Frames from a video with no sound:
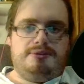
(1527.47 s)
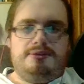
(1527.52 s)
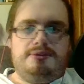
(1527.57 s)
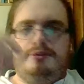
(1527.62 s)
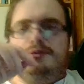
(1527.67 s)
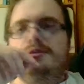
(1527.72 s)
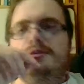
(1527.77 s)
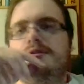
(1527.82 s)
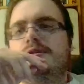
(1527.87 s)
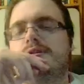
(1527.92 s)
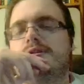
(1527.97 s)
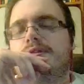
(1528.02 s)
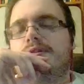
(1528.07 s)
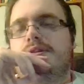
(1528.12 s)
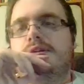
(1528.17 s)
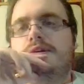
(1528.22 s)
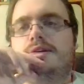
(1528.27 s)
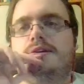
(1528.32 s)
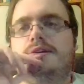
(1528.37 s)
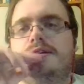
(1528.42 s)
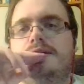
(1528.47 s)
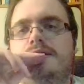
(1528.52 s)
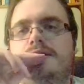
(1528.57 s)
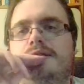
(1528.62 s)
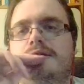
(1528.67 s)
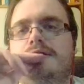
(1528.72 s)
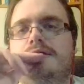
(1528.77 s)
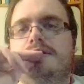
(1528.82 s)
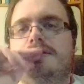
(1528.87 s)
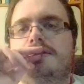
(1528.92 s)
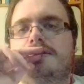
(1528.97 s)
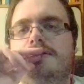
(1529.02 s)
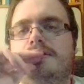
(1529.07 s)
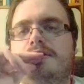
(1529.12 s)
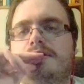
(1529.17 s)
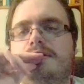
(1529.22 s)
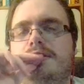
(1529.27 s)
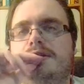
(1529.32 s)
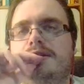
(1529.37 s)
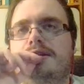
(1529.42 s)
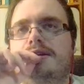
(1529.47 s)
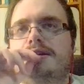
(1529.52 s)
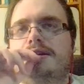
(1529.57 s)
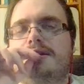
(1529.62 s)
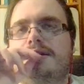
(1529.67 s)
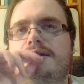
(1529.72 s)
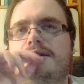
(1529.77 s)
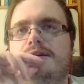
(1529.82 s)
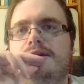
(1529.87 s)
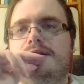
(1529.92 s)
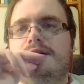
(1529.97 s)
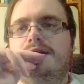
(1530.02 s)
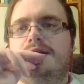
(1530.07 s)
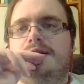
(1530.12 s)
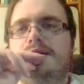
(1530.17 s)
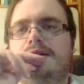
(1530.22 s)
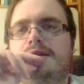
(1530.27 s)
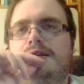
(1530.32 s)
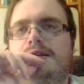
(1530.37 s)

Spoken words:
Oh, I know IndyCar does that.